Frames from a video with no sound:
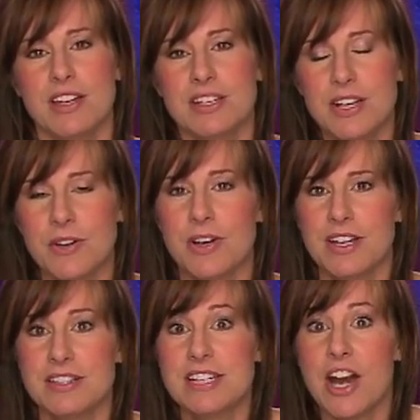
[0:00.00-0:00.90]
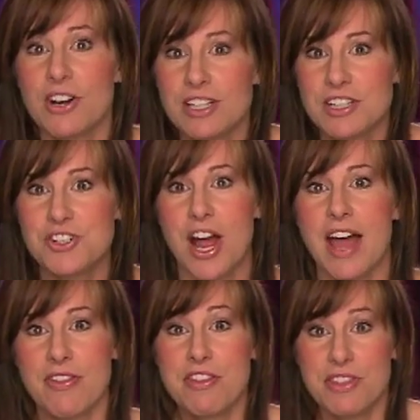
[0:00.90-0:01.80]
you know daringly
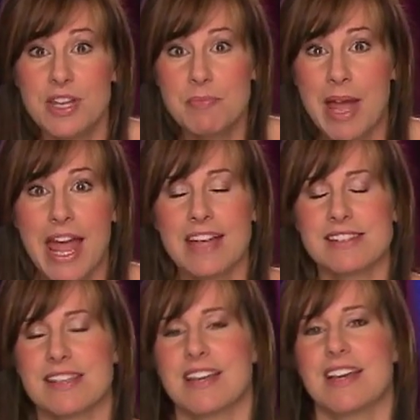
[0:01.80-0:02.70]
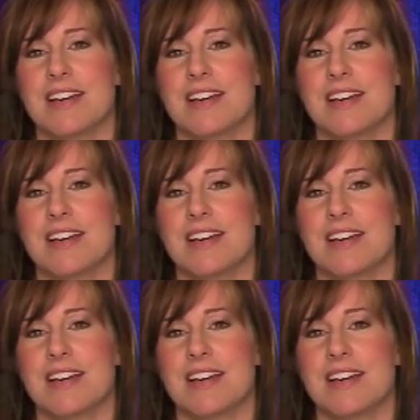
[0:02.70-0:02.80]
try on the thin pants